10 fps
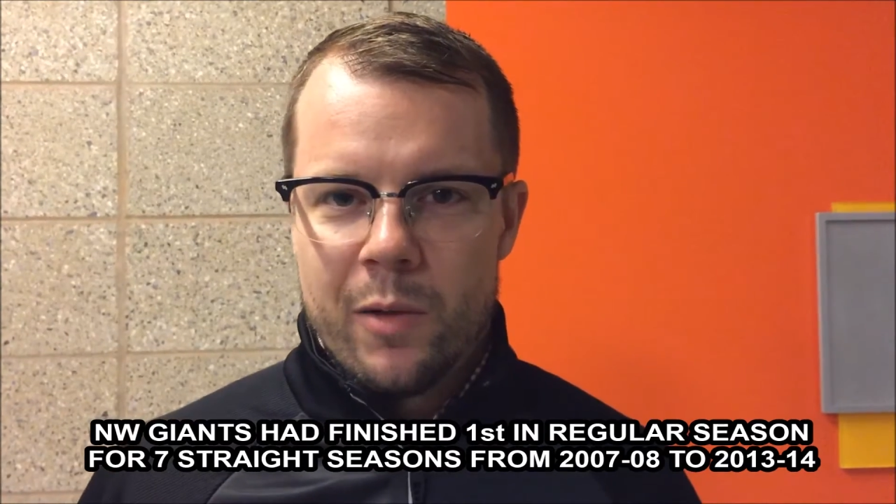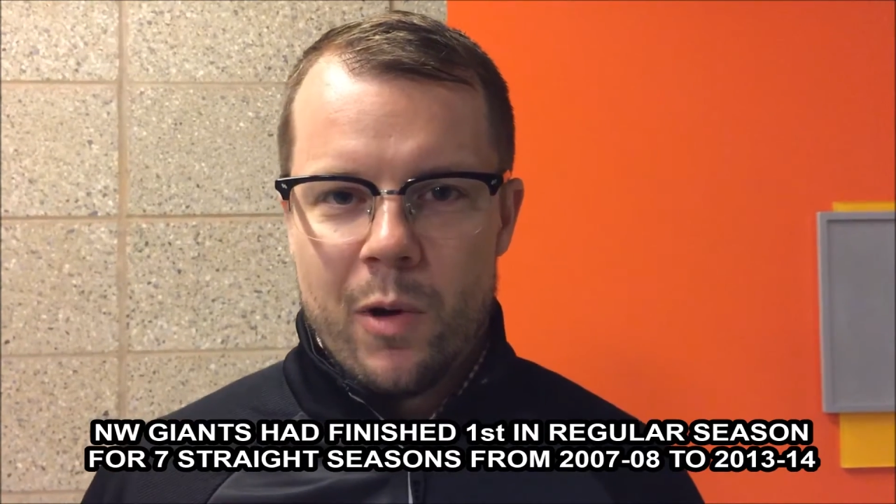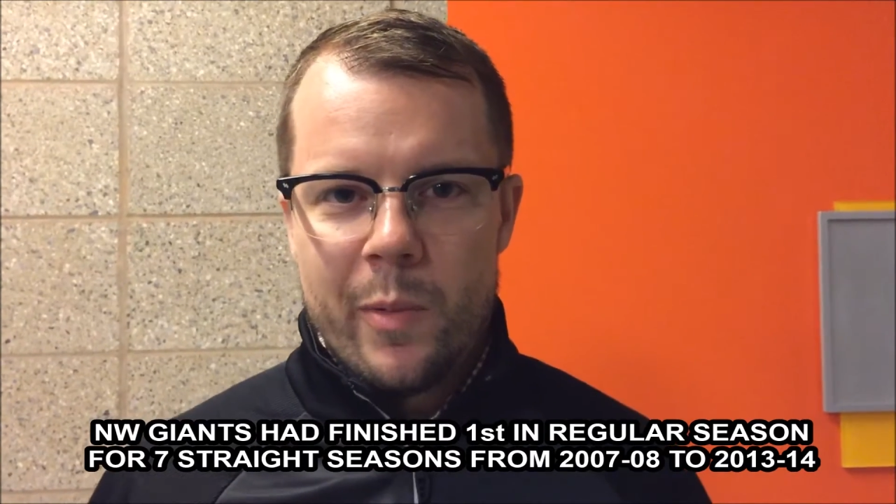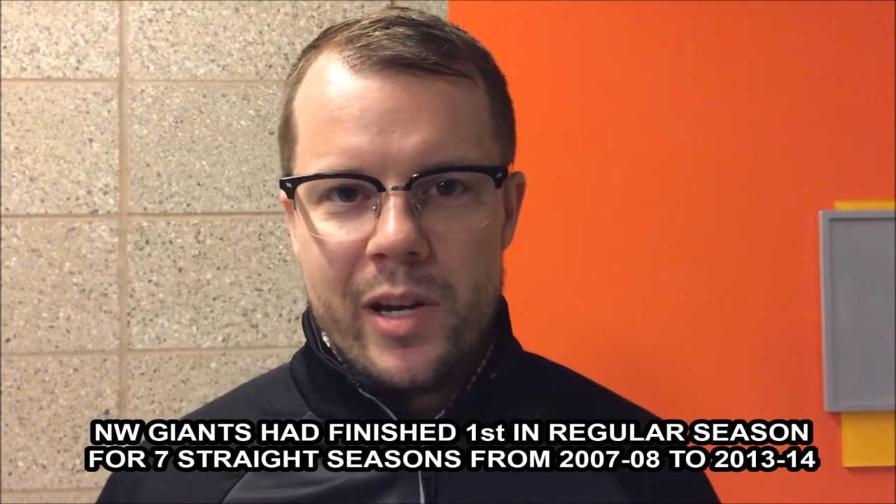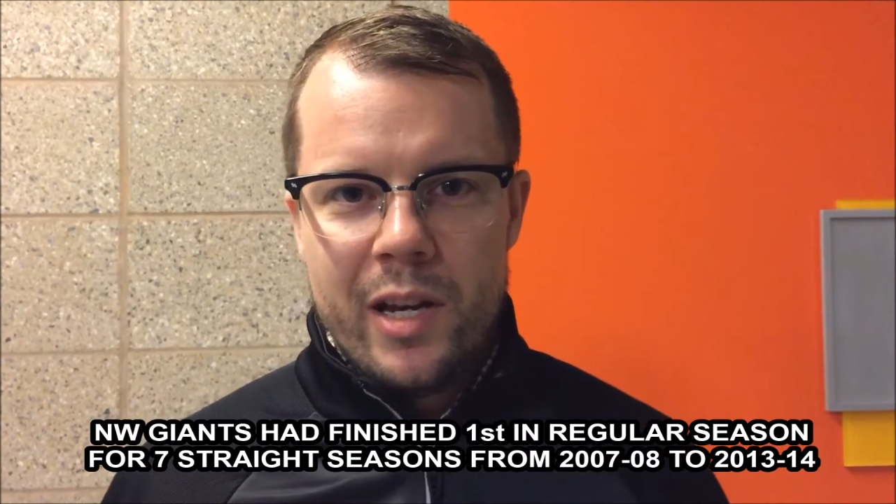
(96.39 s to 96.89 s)
at
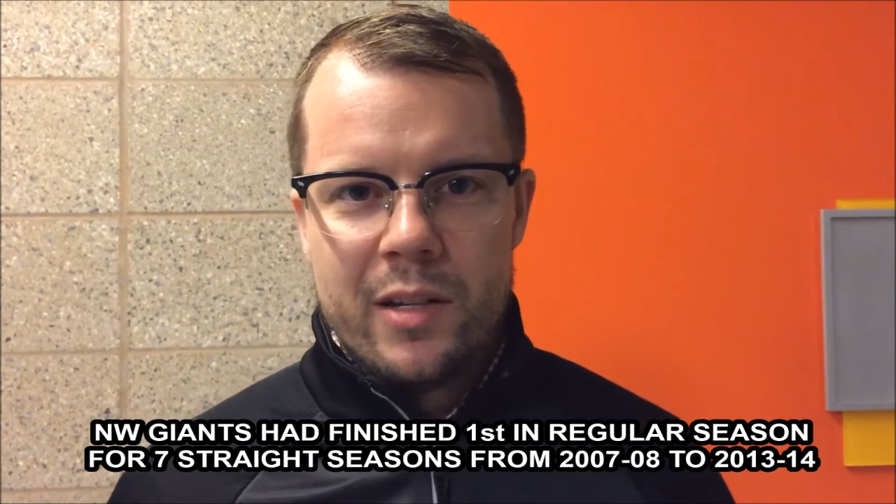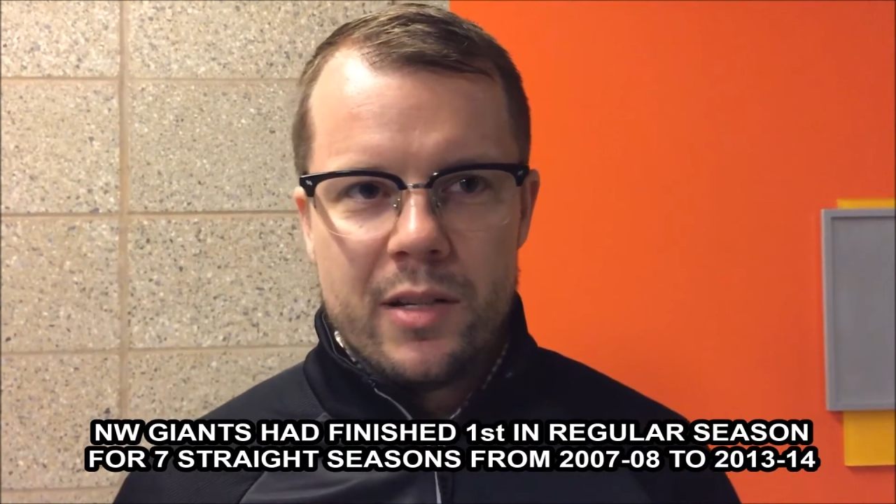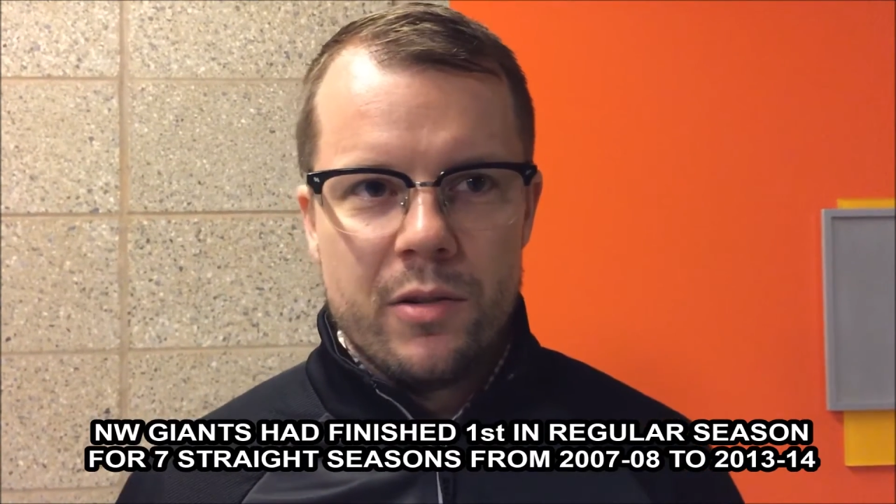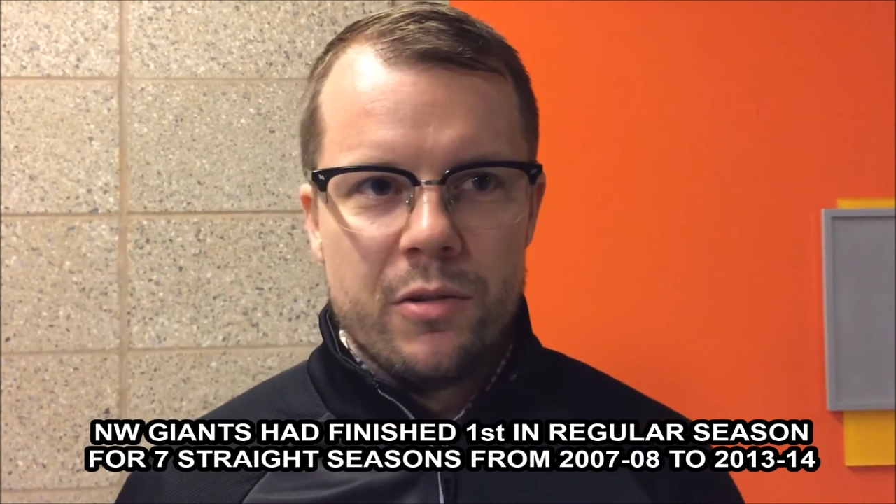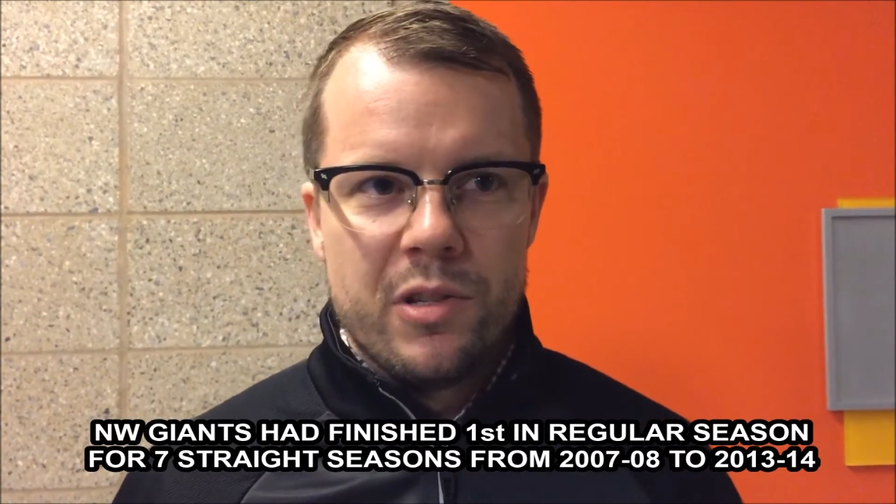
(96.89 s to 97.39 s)
what we needed
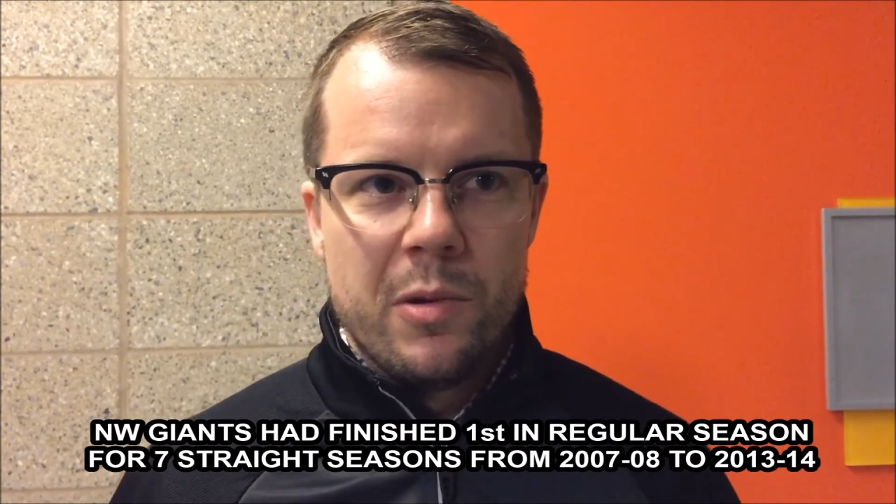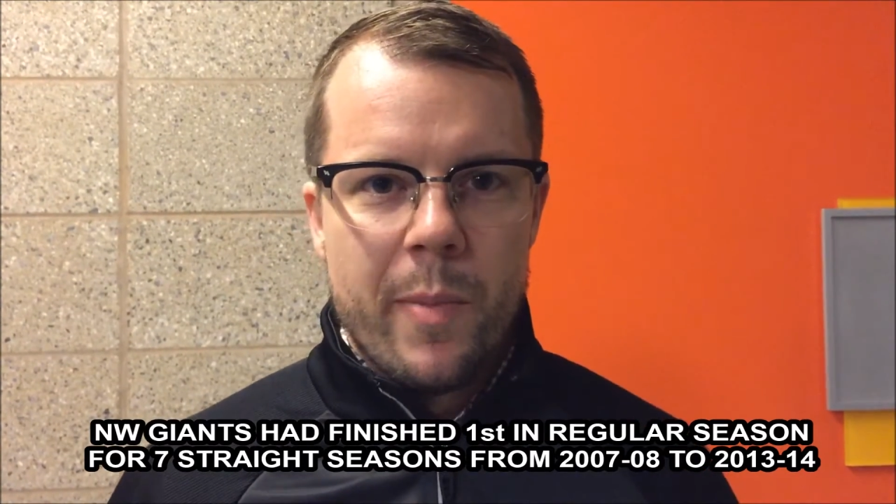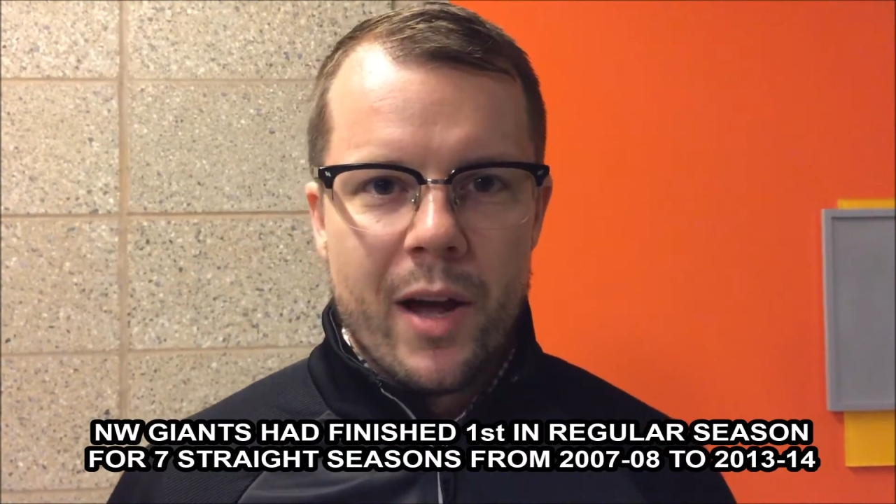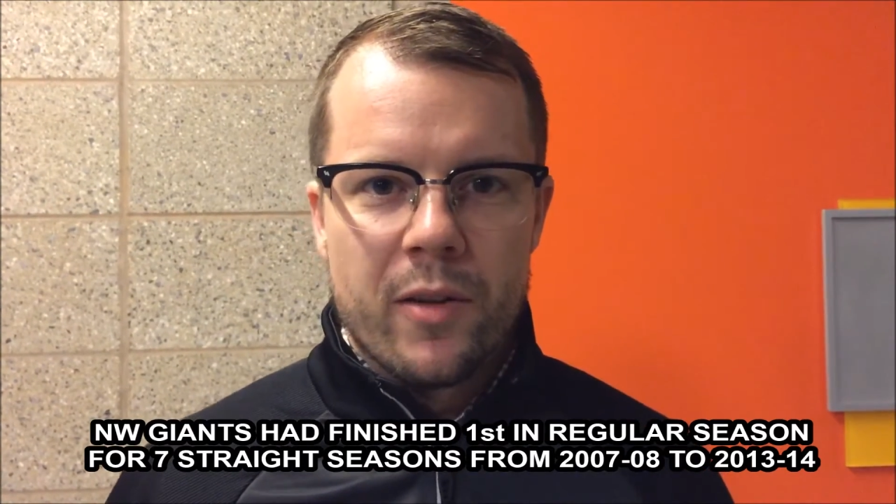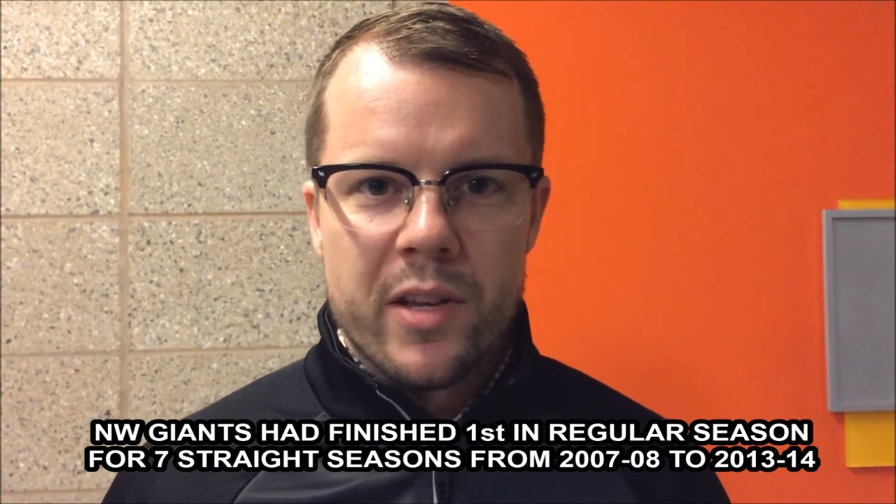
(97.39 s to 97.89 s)
to do
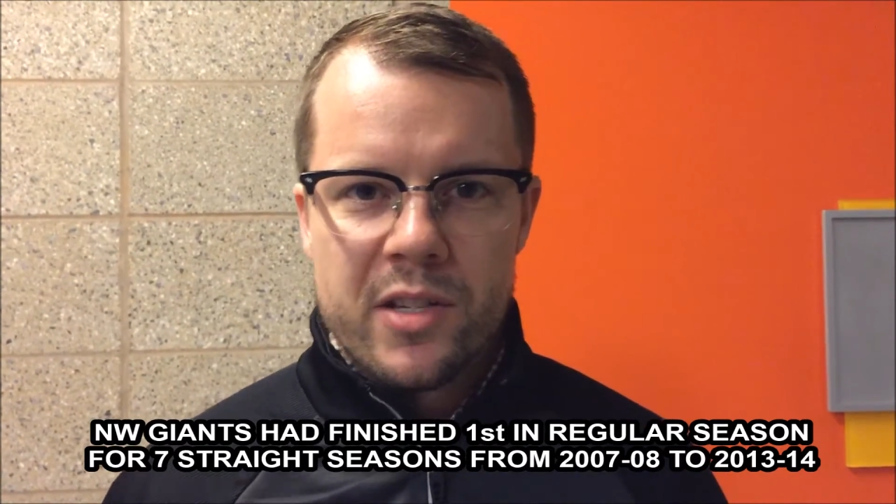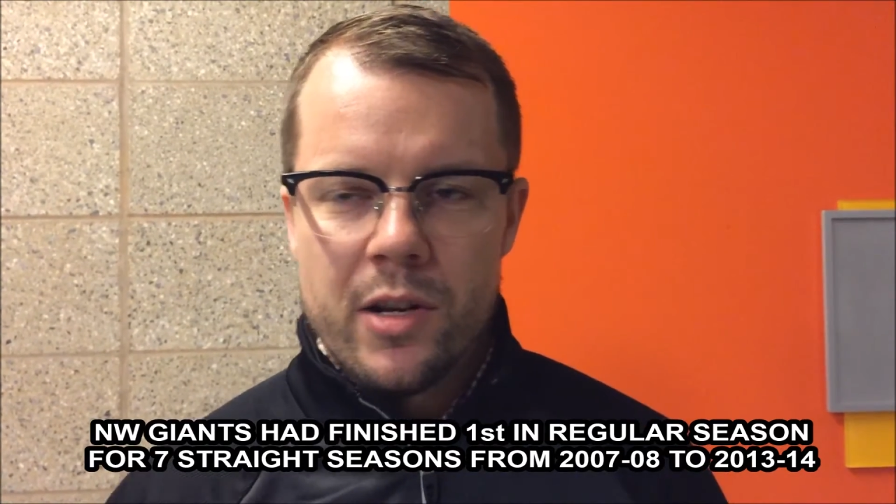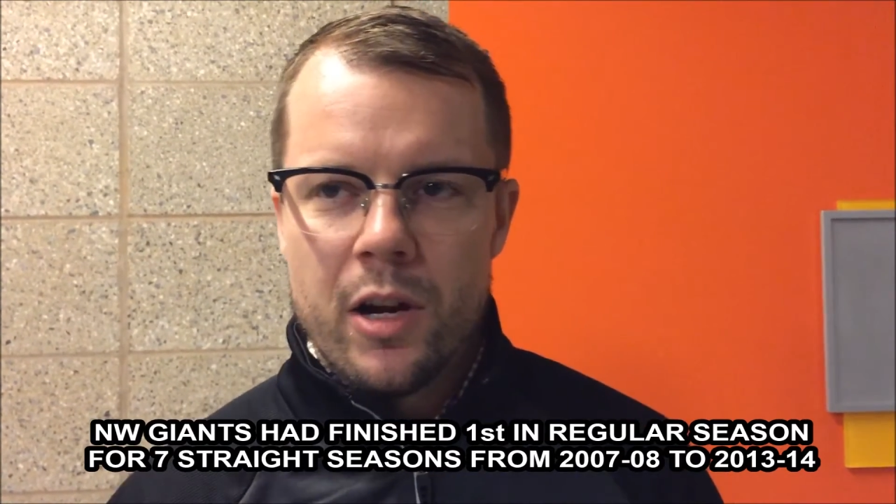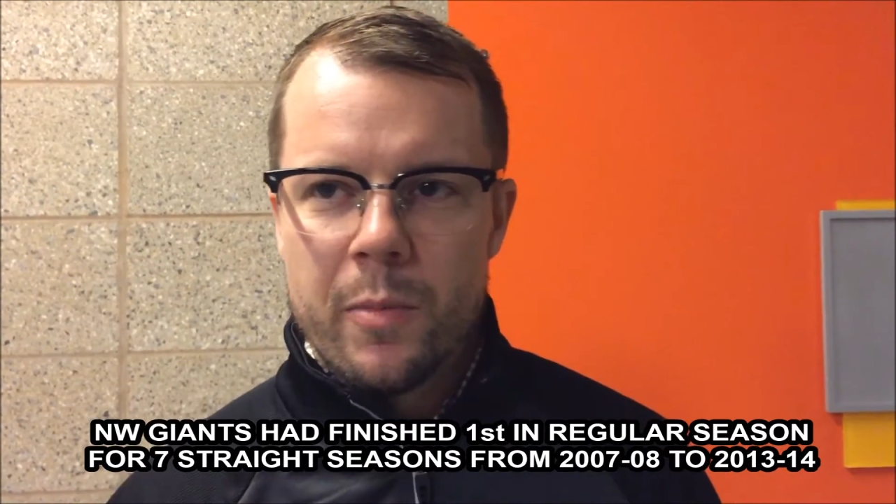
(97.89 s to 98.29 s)
better this year.